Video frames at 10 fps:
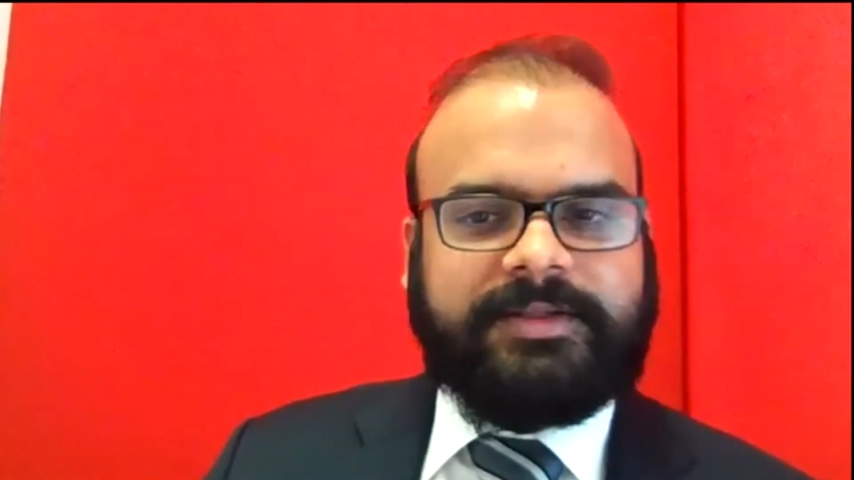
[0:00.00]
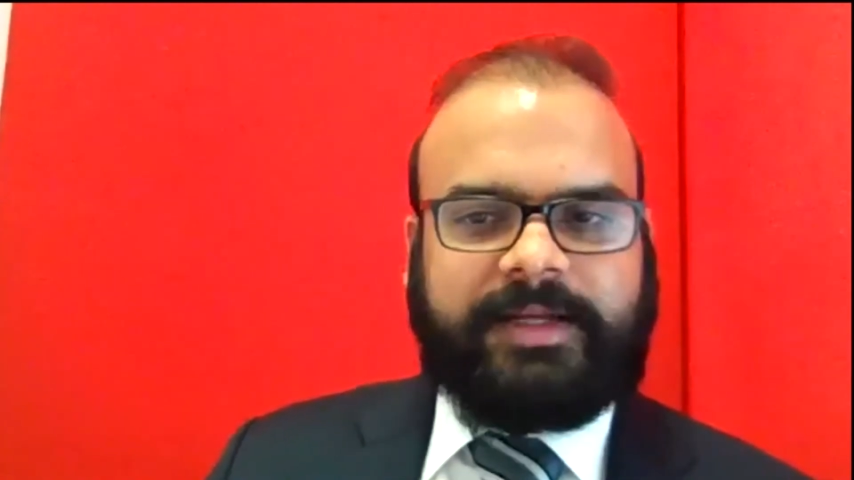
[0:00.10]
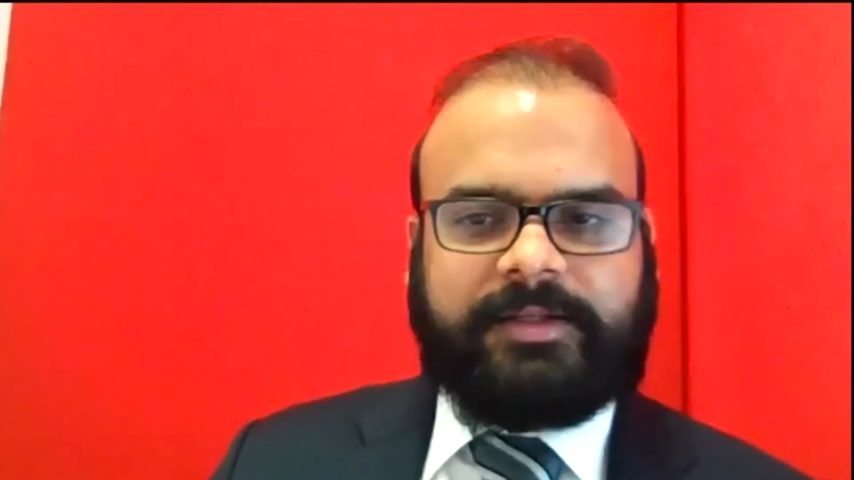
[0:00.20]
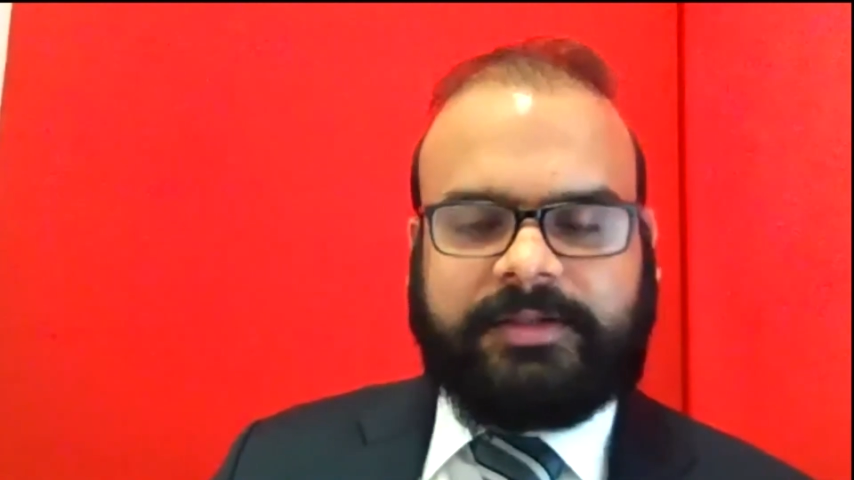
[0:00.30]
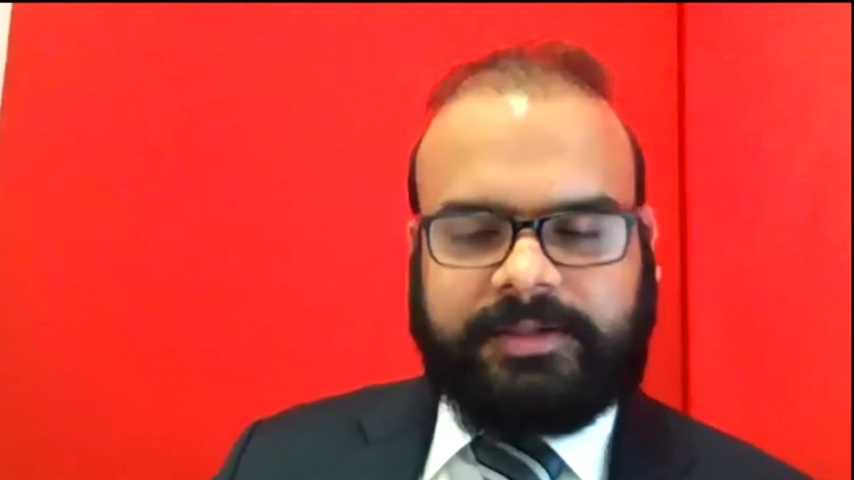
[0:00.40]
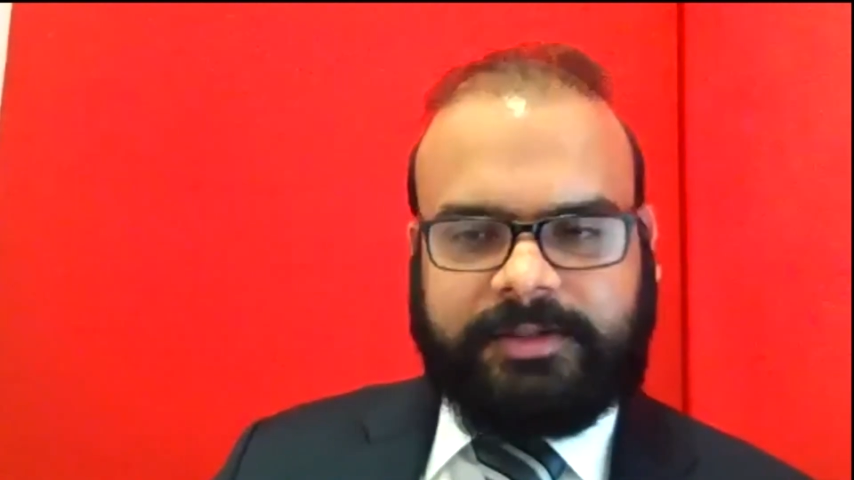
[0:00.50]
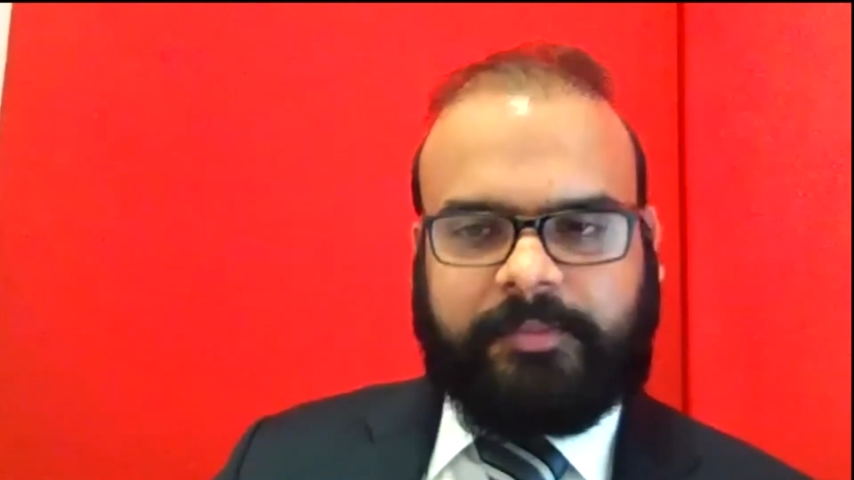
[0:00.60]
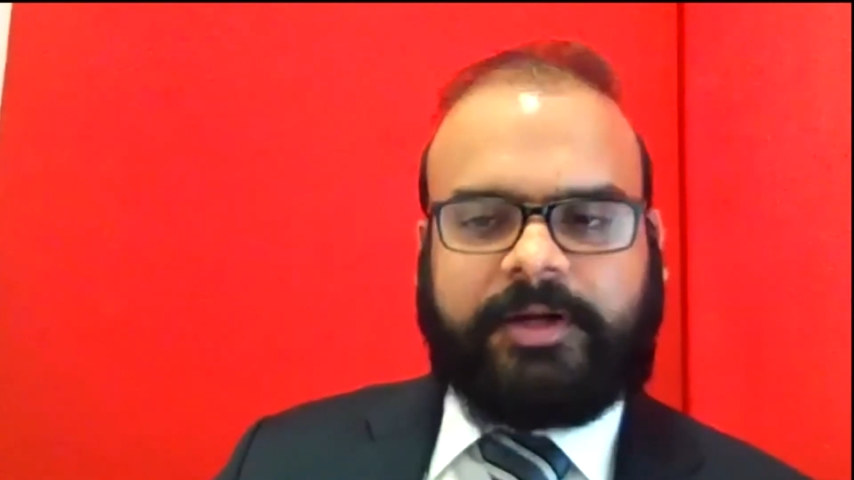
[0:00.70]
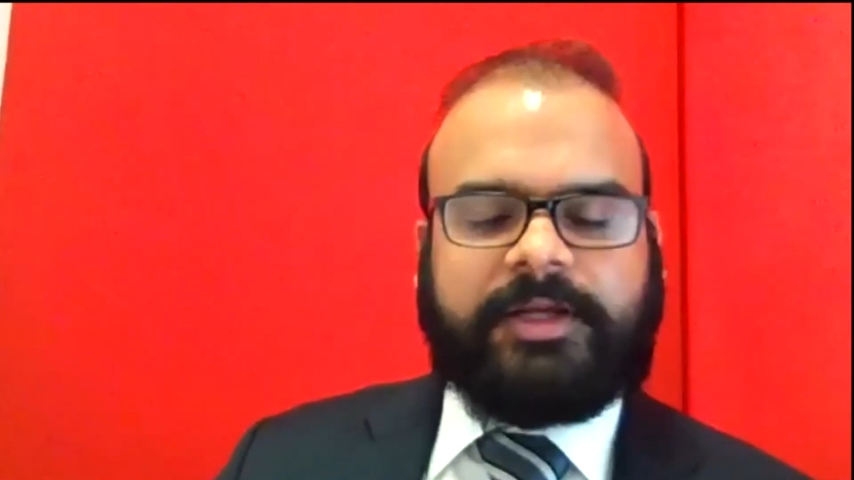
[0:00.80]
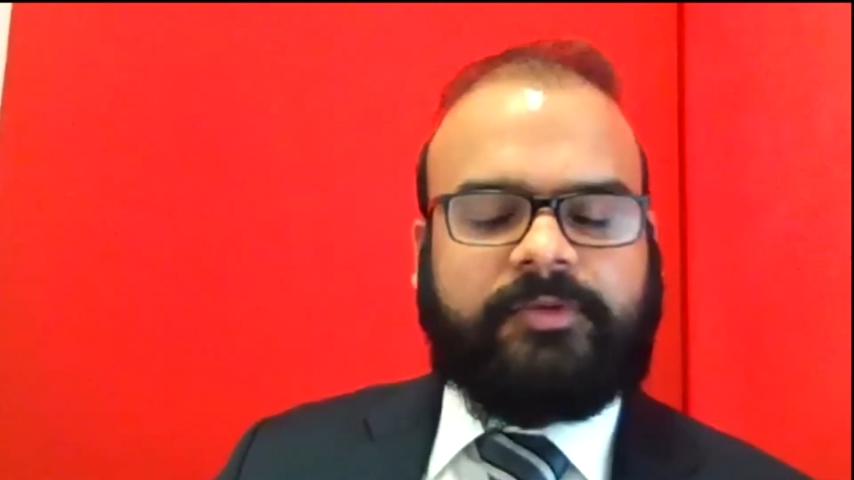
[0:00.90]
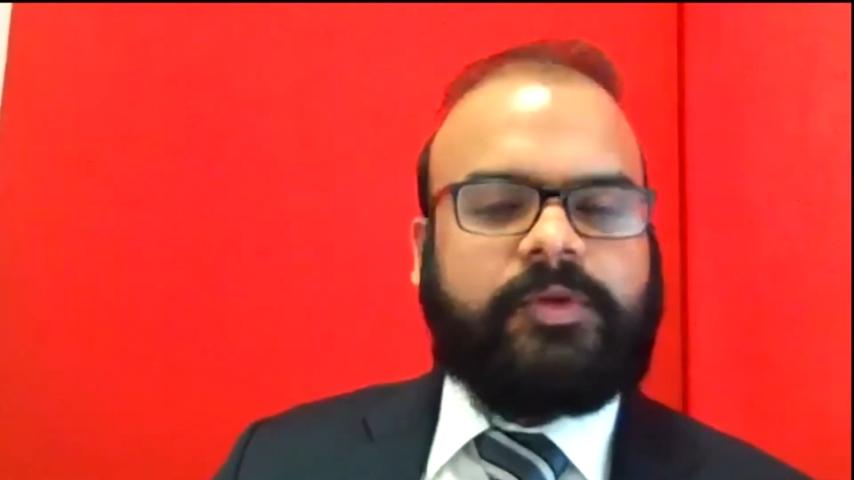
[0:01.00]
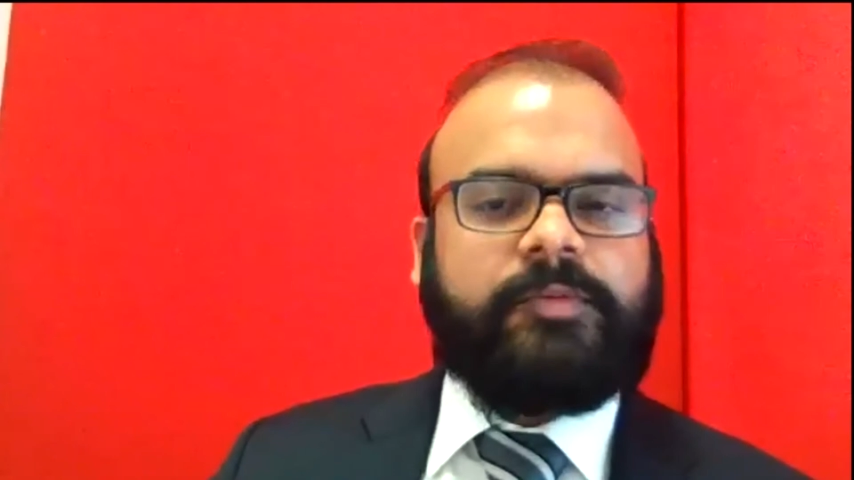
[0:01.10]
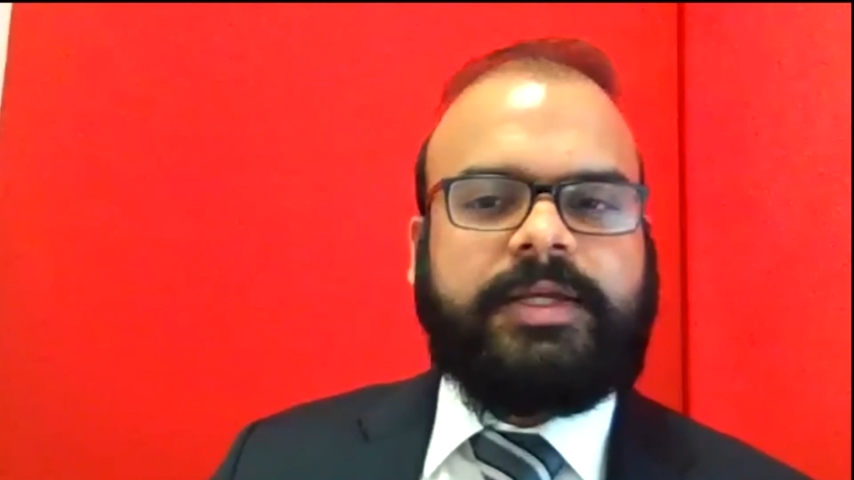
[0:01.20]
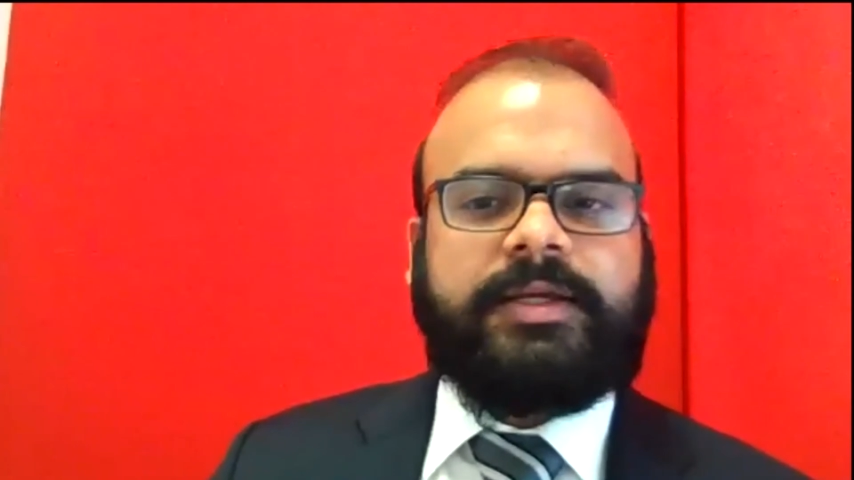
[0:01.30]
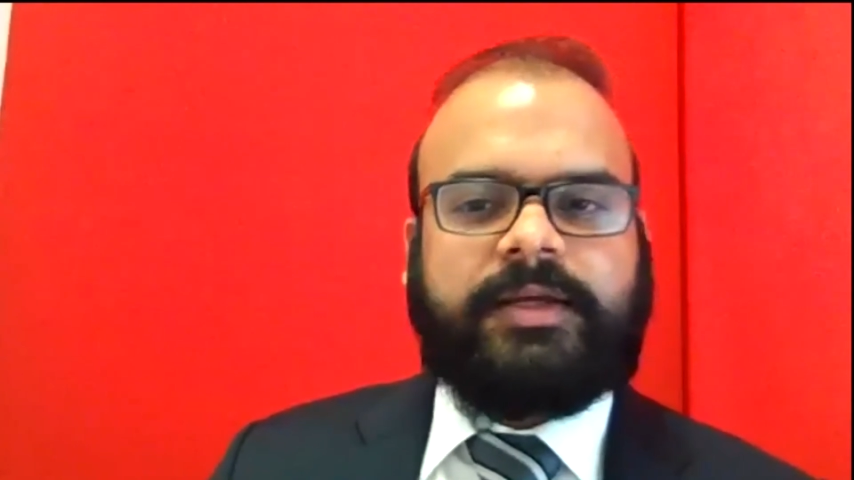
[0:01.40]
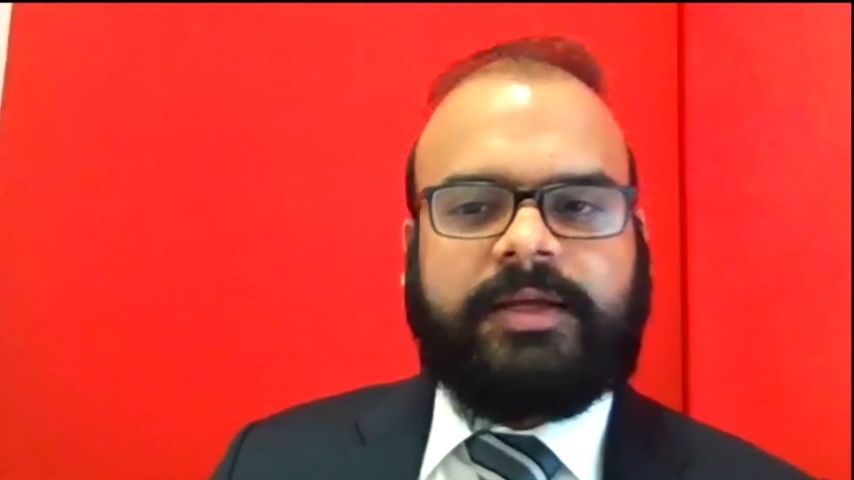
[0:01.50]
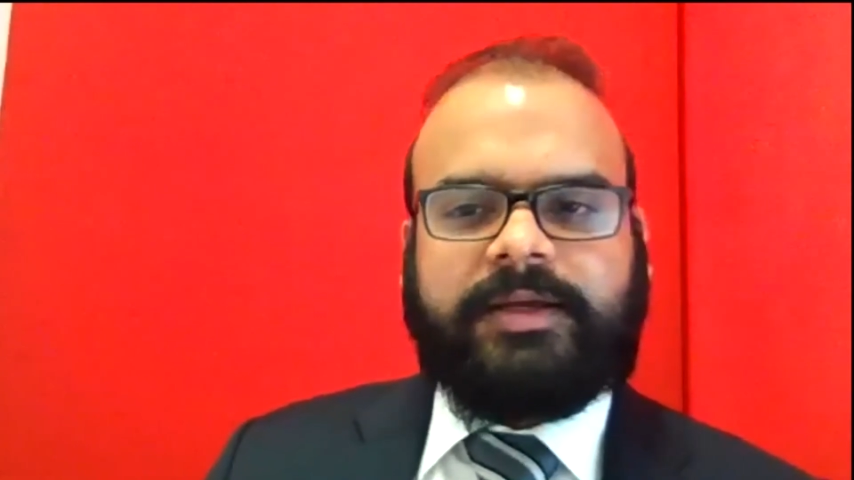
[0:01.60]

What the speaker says: that the market will be.